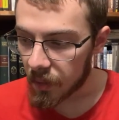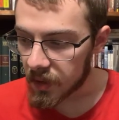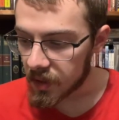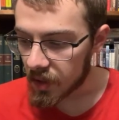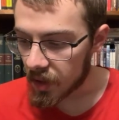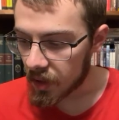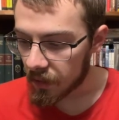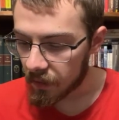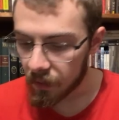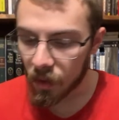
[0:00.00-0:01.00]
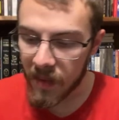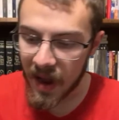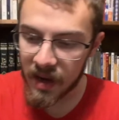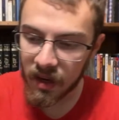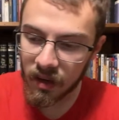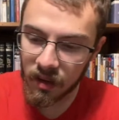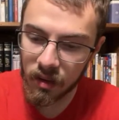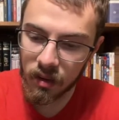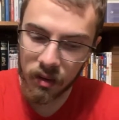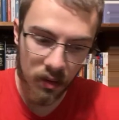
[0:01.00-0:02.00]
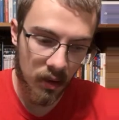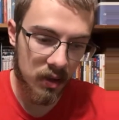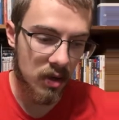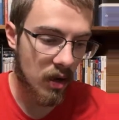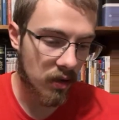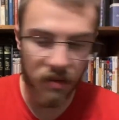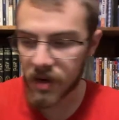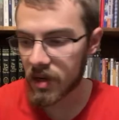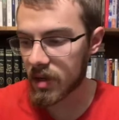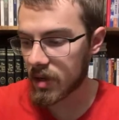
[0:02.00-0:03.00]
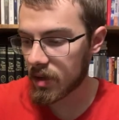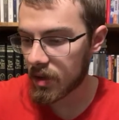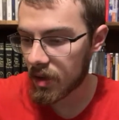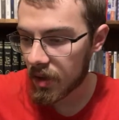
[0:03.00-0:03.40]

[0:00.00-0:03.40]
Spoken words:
was formatting a document